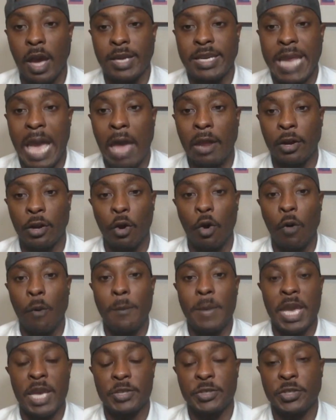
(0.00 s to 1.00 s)
down at Ole
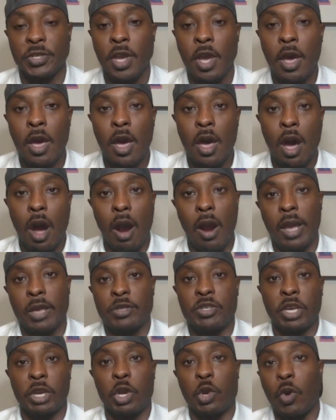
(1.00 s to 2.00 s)
Miss. All right,
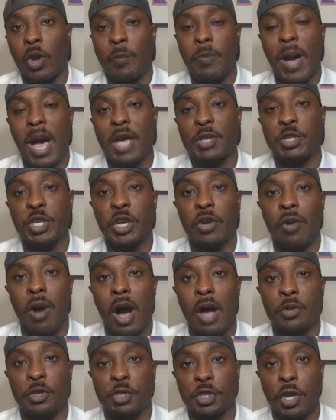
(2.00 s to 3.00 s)
take a quick pause here
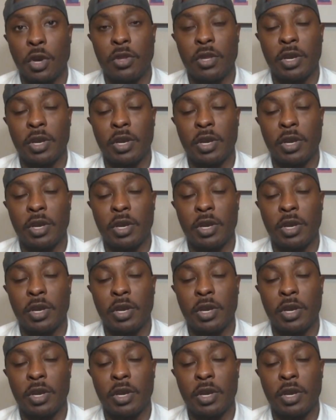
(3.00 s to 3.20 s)
on the show.